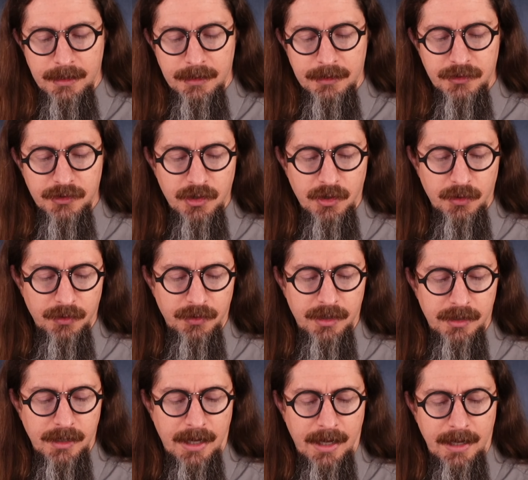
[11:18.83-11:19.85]
So
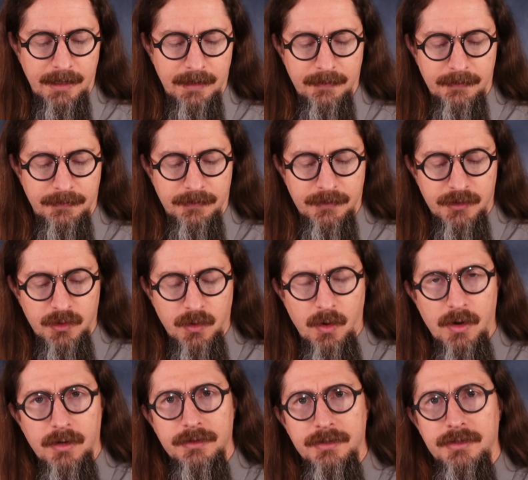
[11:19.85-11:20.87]
the Nine of
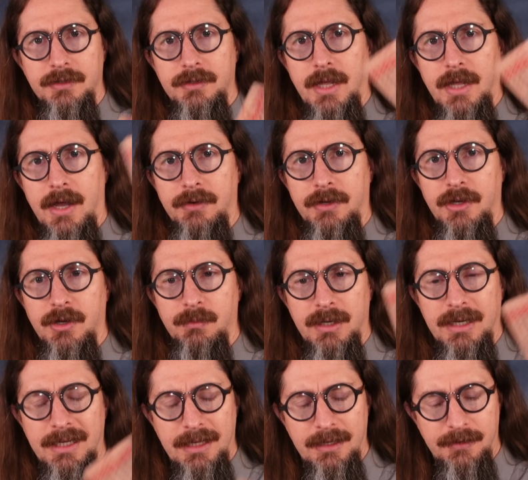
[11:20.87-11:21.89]
Swords down here
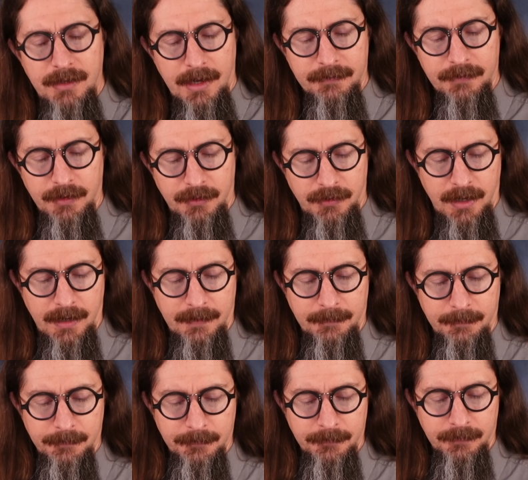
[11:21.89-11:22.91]
beneath everything,